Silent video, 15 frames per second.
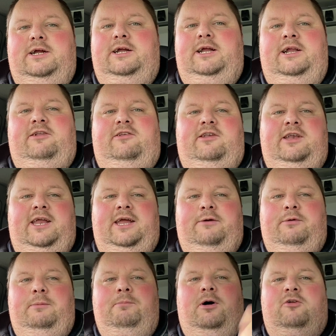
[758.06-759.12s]
It's near
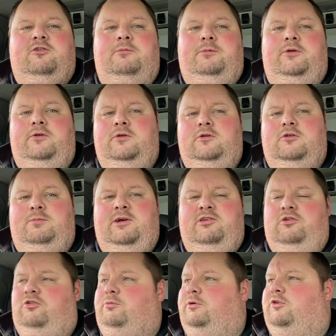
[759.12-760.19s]
impossible,
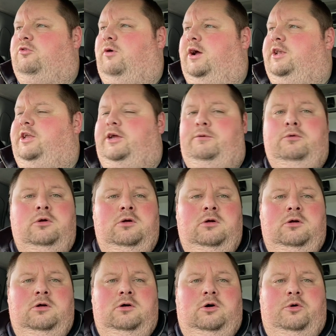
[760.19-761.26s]
especially someone that's quite new.
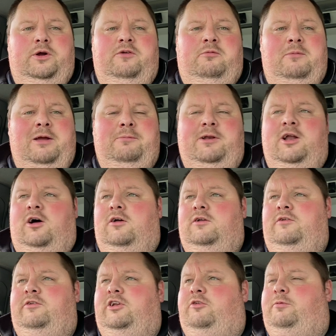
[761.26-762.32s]
Or even maybe not,
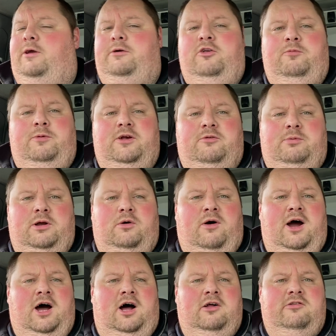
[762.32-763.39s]
even experienced person would be
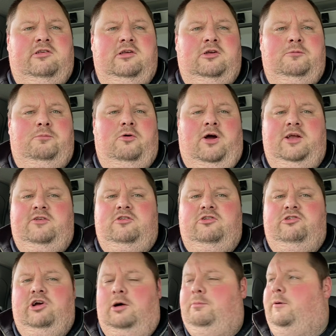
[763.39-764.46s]
quite hard to price the
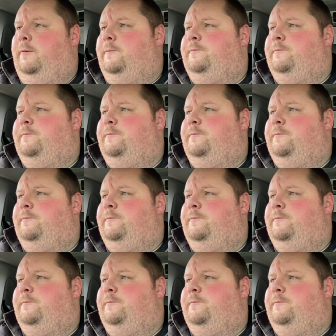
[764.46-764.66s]
job.